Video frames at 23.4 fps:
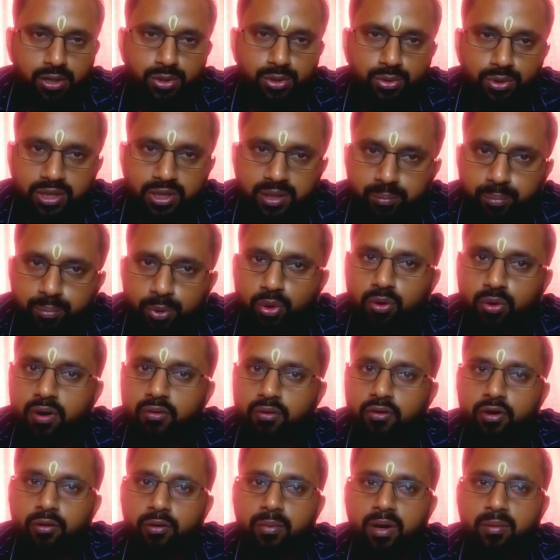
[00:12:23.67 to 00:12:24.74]
To
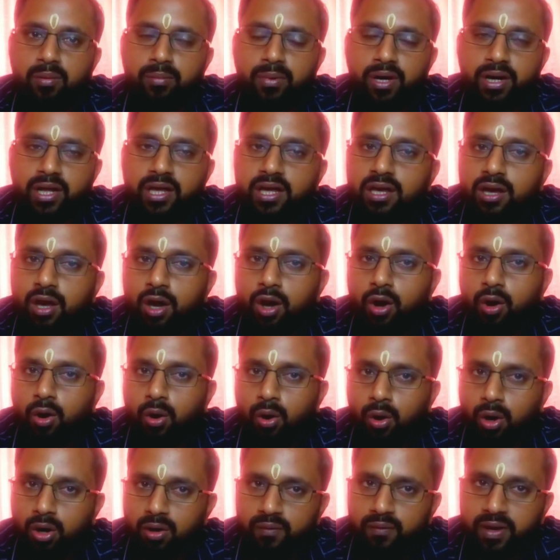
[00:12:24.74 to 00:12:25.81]
improve our memory,
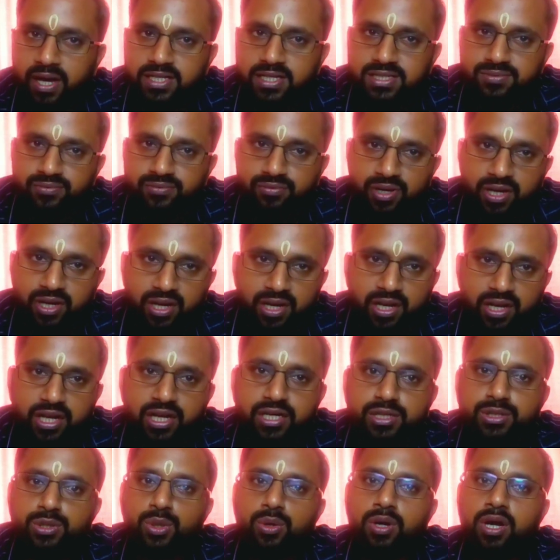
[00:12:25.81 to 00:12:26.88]
always we
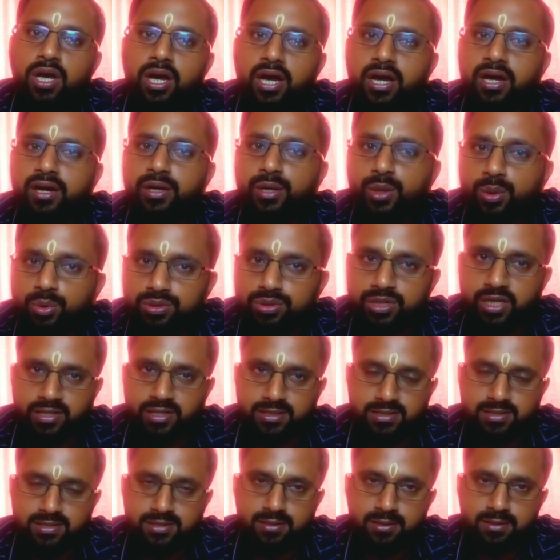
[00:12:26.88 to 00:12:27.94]
need to learn new
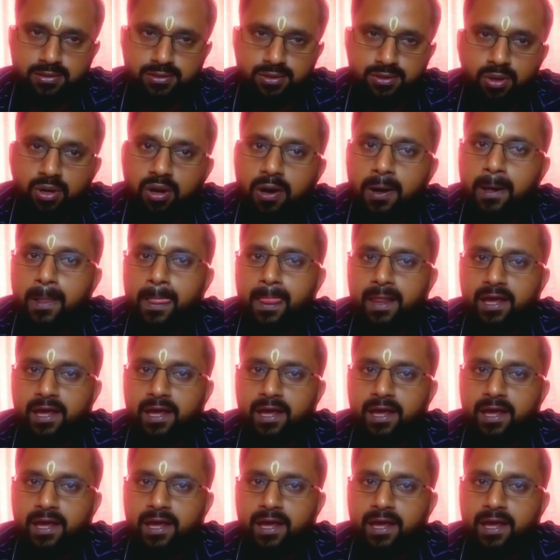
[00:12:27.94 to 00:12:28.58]
things. So